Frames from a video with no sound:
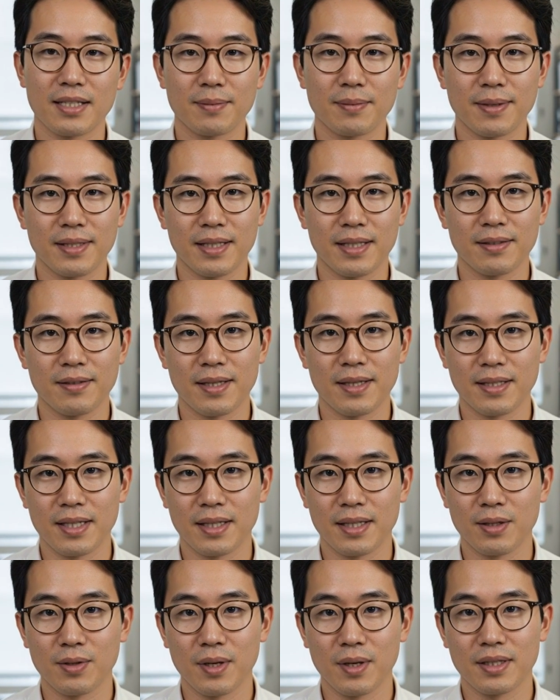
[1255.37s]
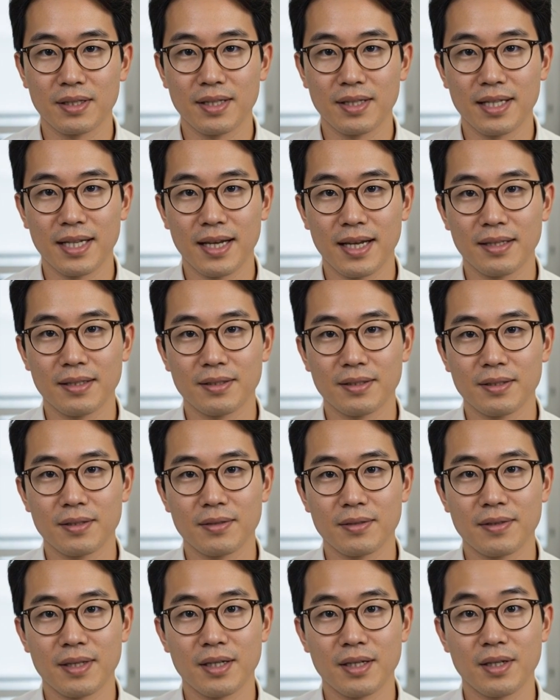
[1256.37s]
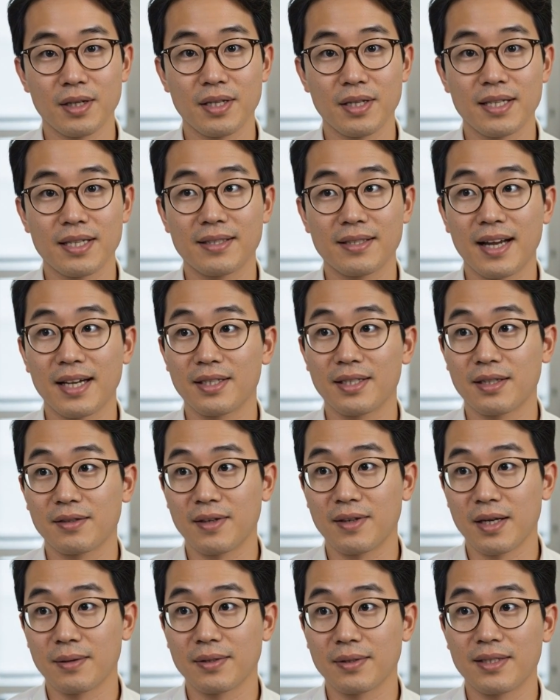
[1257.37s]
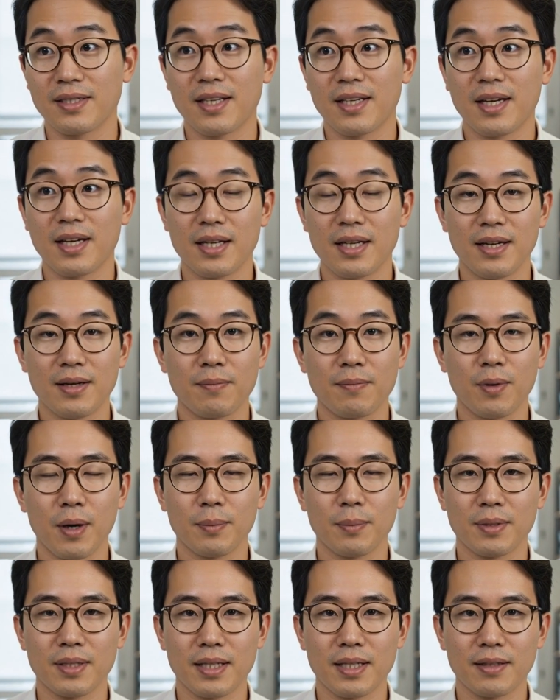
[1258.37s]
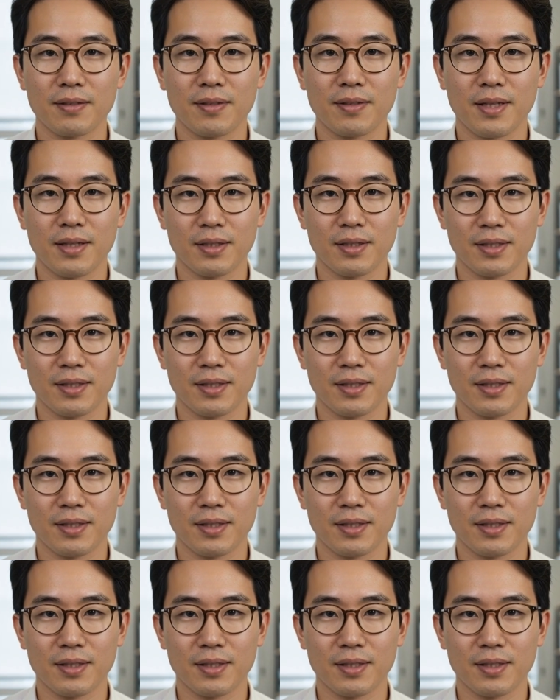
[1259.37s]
specifically to trusted accounts and ensuring container environments have properly configured